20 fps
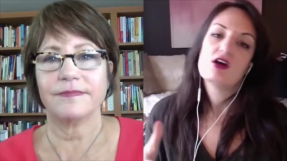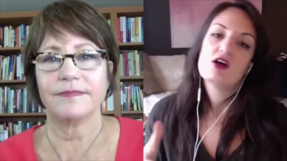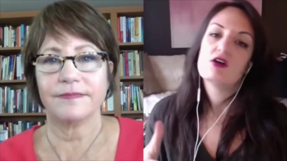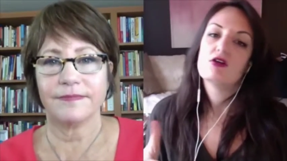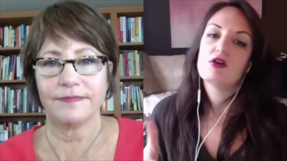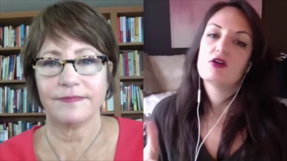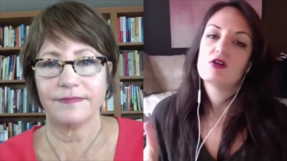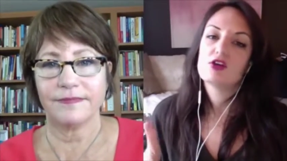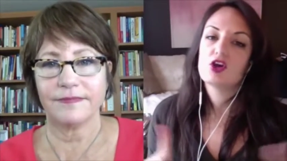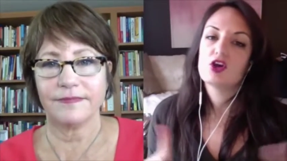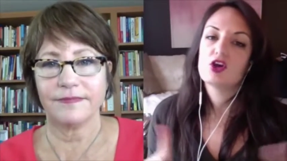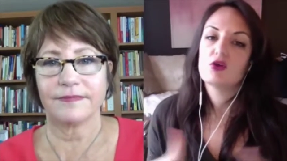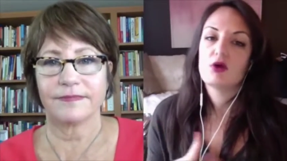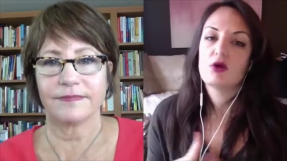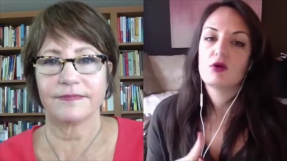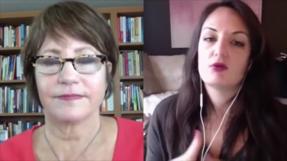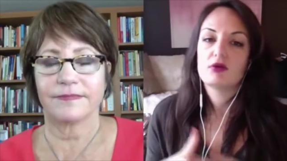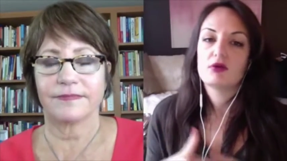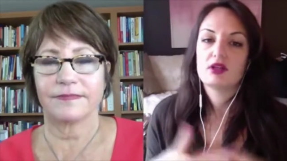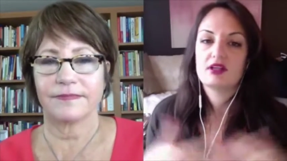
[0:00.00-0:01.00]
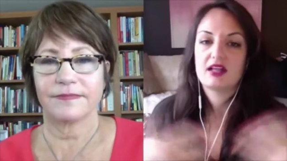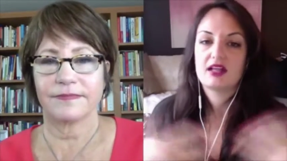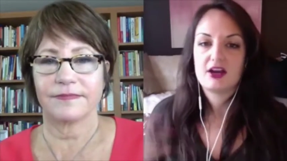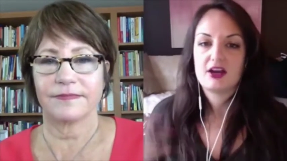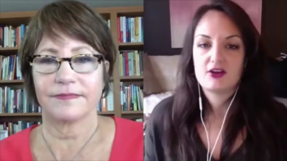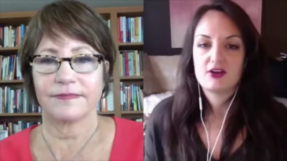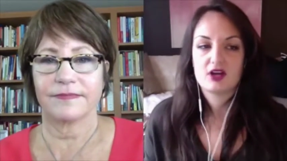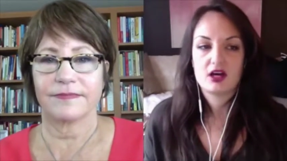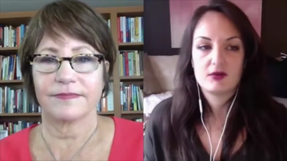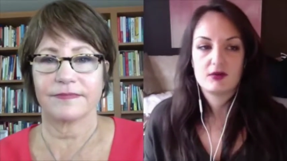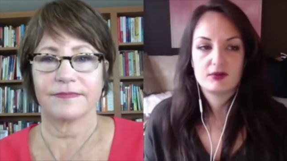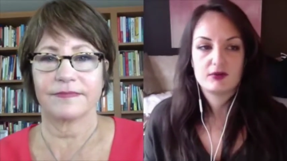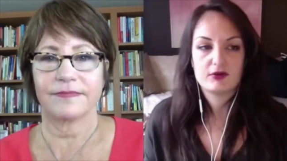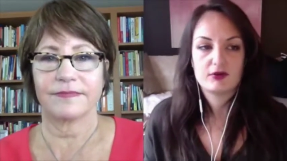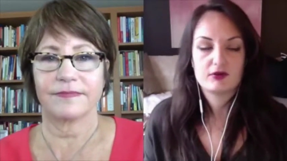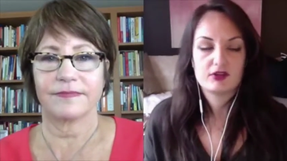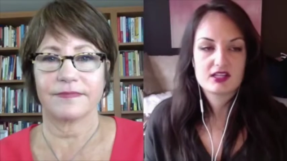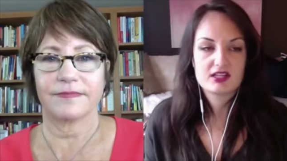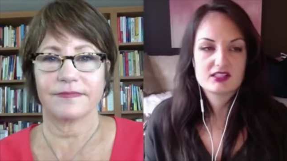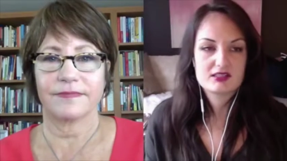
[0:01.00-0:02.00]
Speaker 1: Mm-hmm. You know, what will allow you to
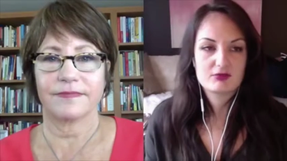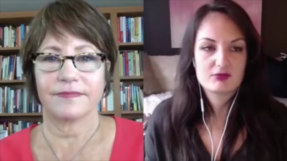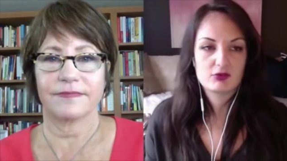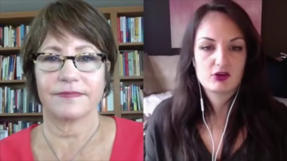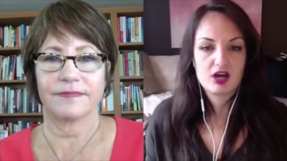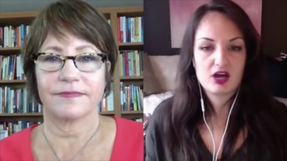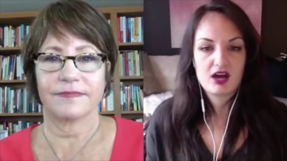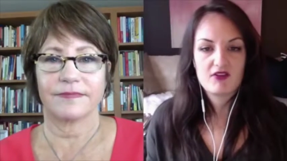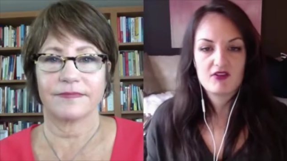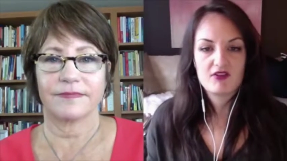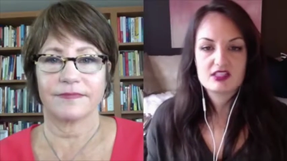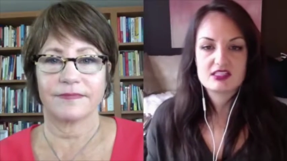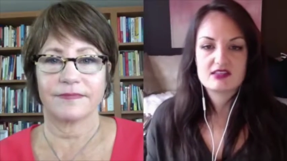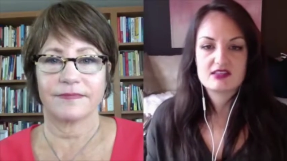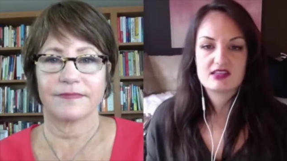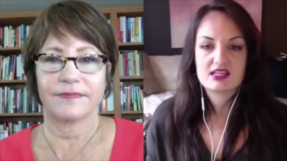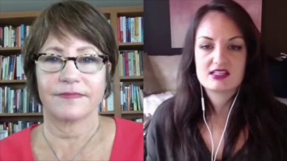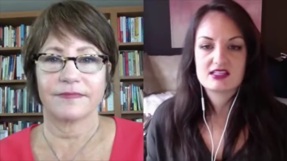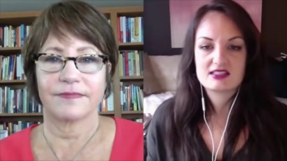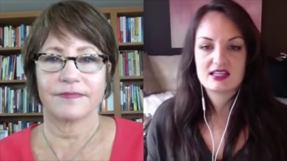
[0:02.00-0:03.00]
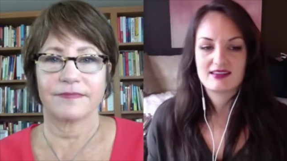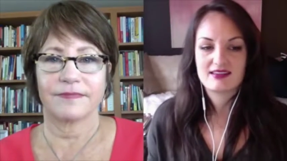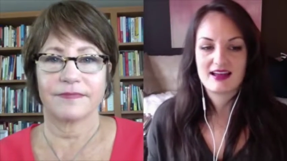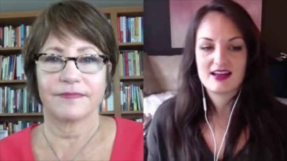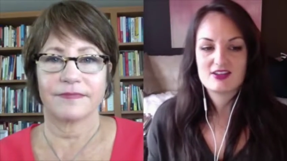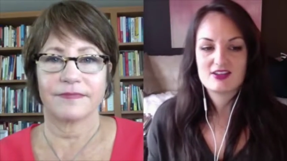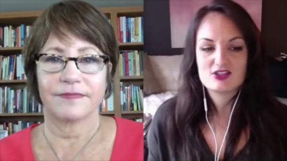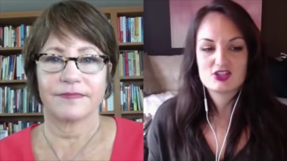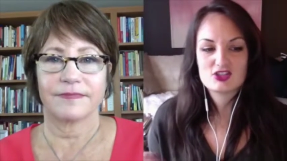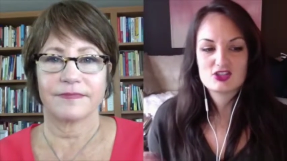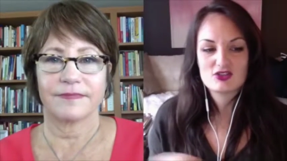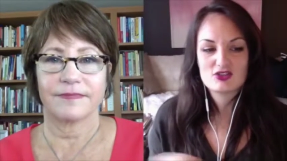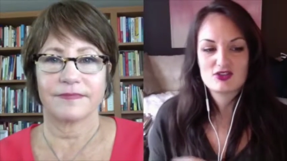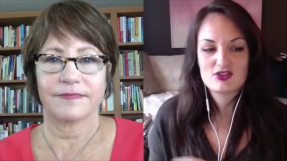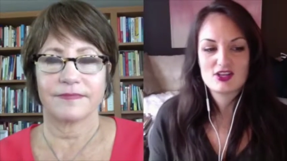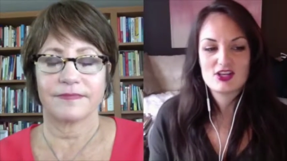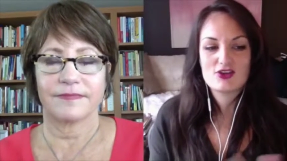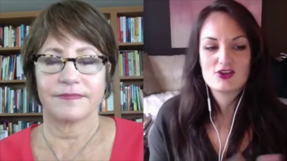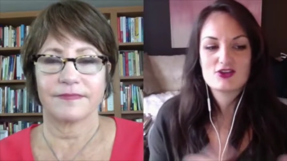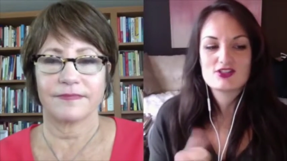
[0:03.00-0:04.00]
upload custom graphics and things like that, just so
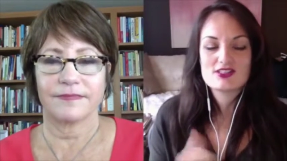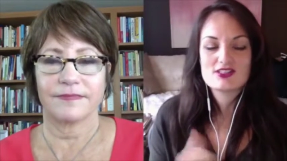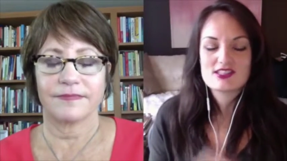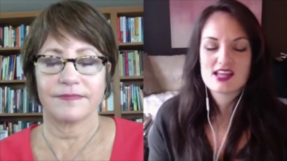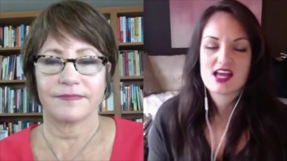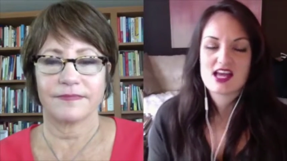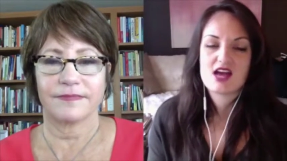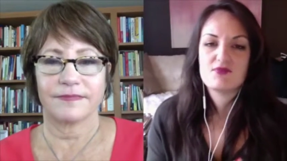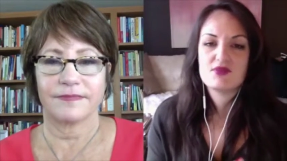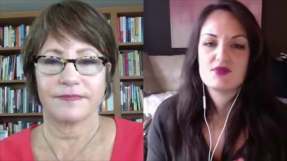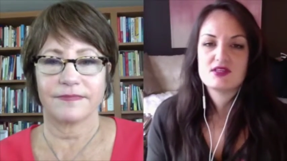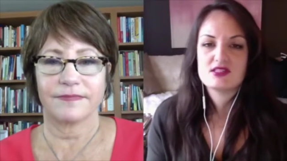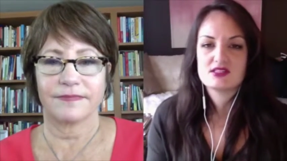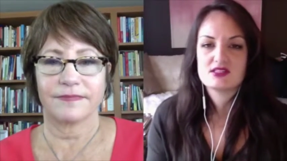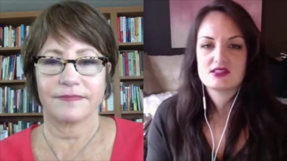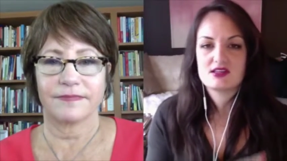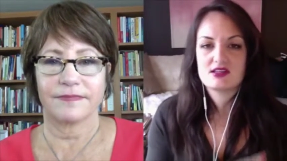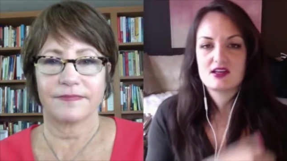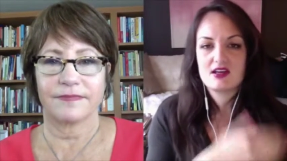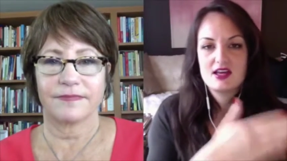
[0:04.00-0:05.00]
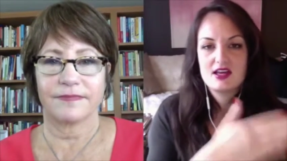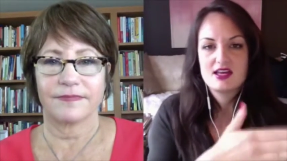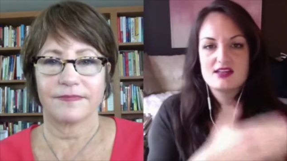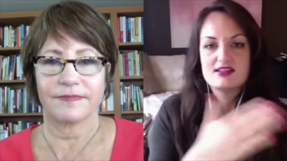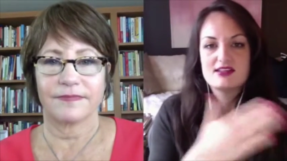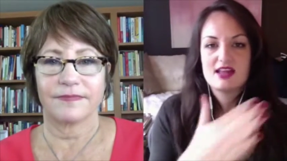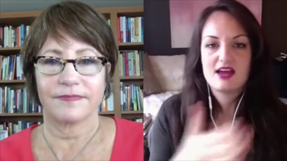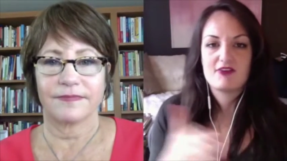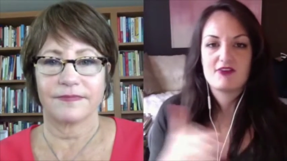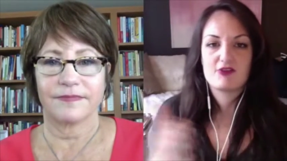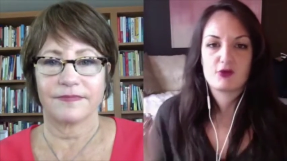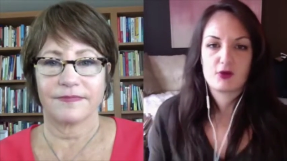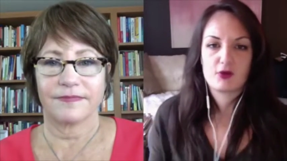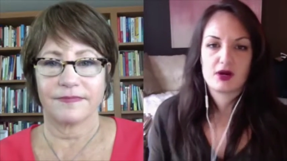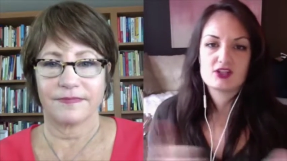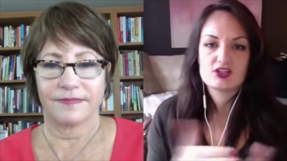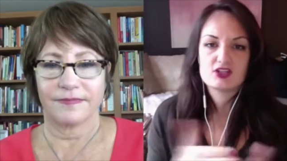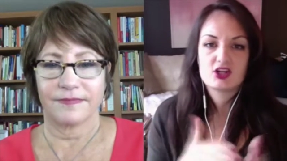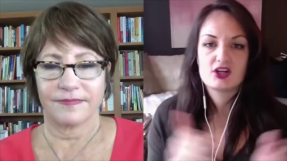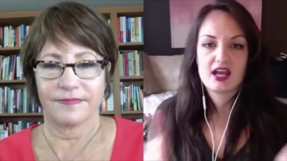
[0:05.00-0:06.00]
that your stamp is is
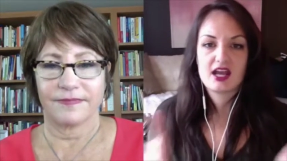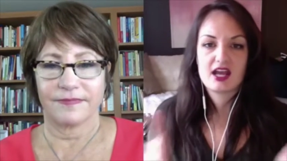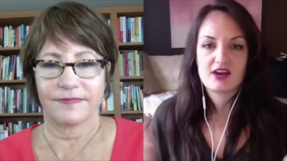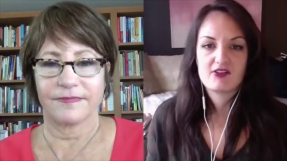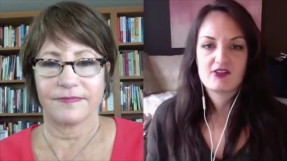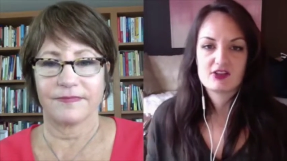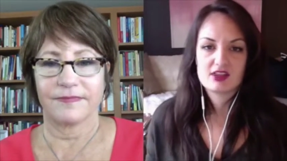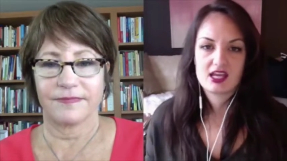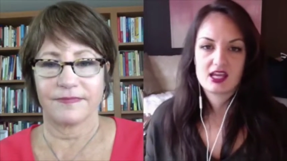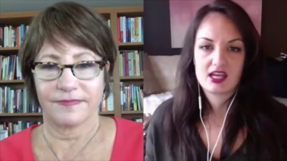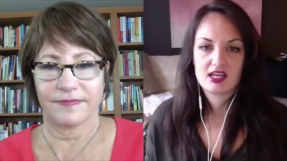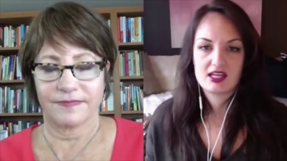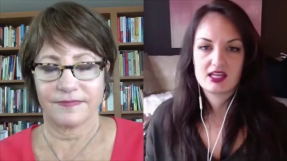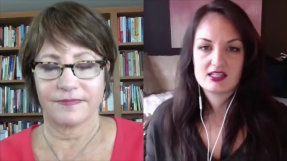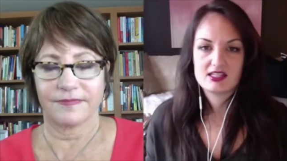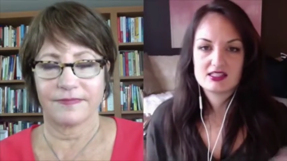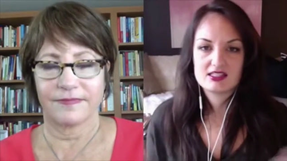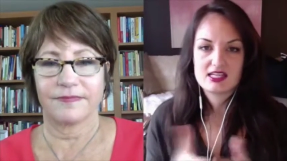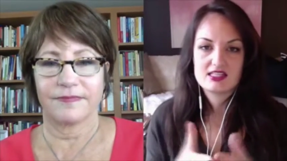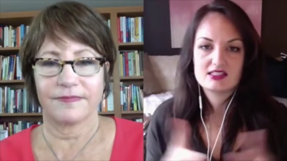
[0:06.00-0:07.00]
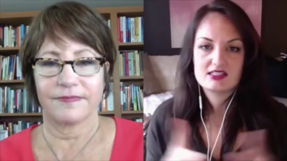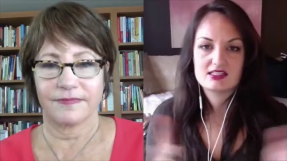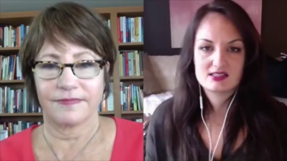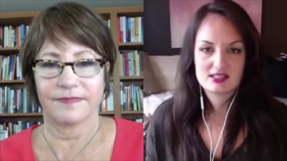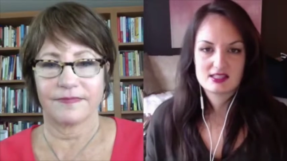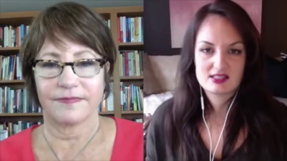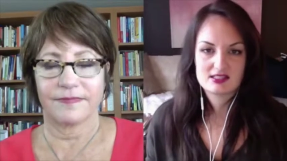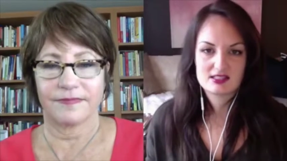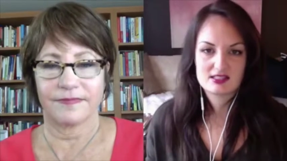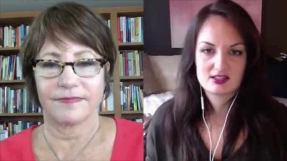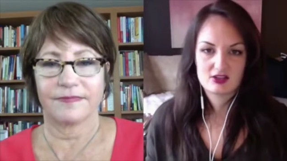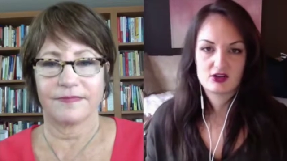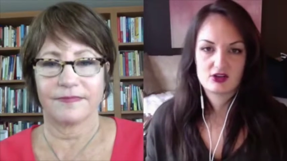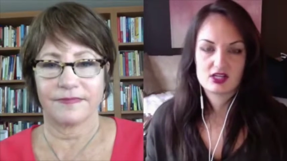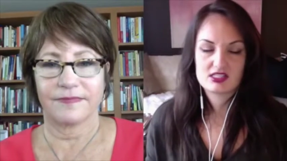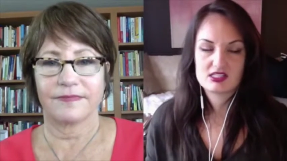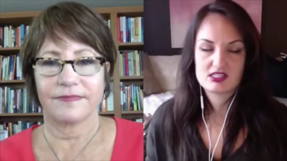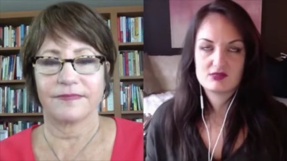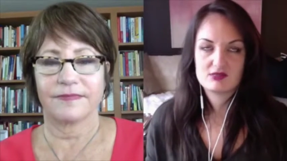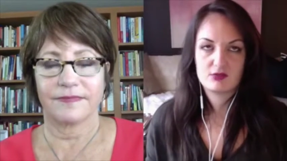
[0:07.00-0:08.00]
everywhere. It's on everything and it stays consistent
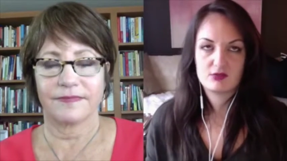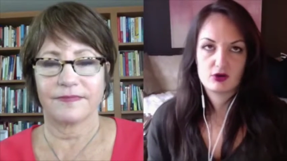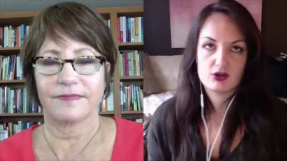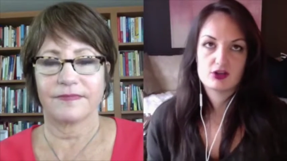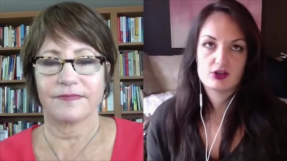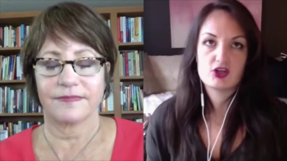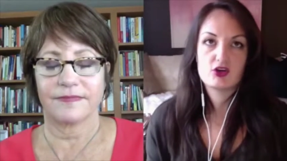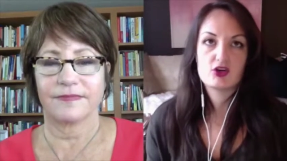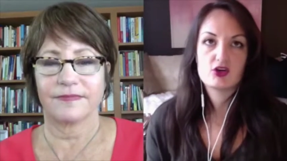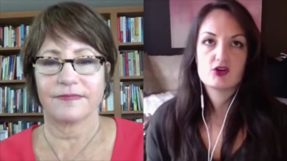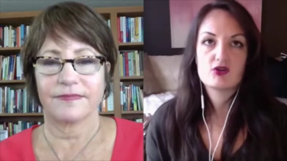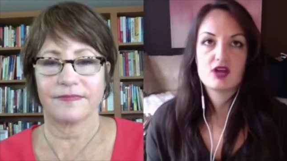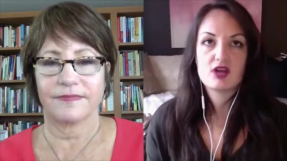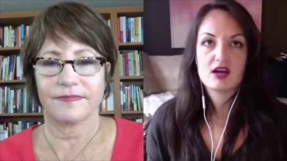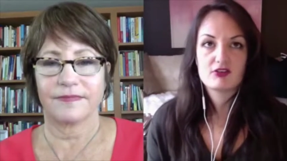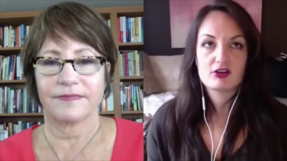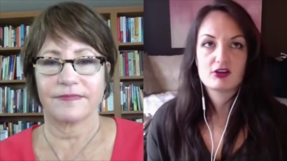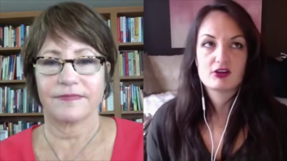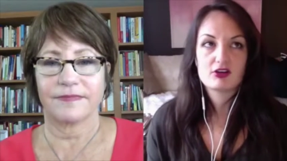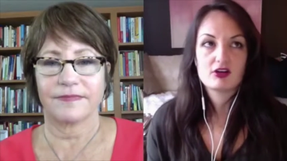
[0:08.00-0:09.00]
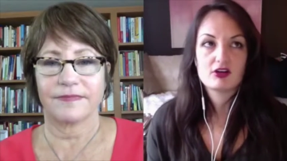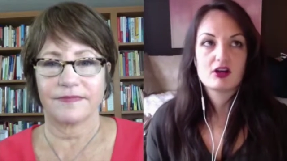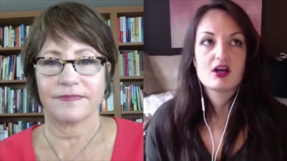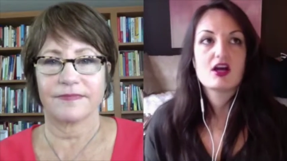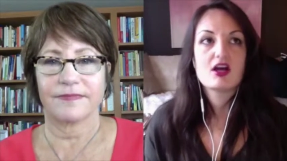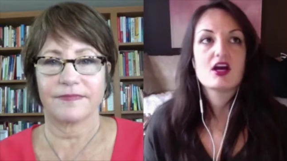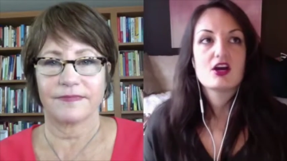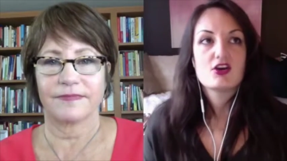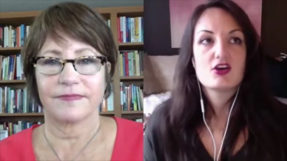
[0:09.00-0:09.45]
across the board. You know, you never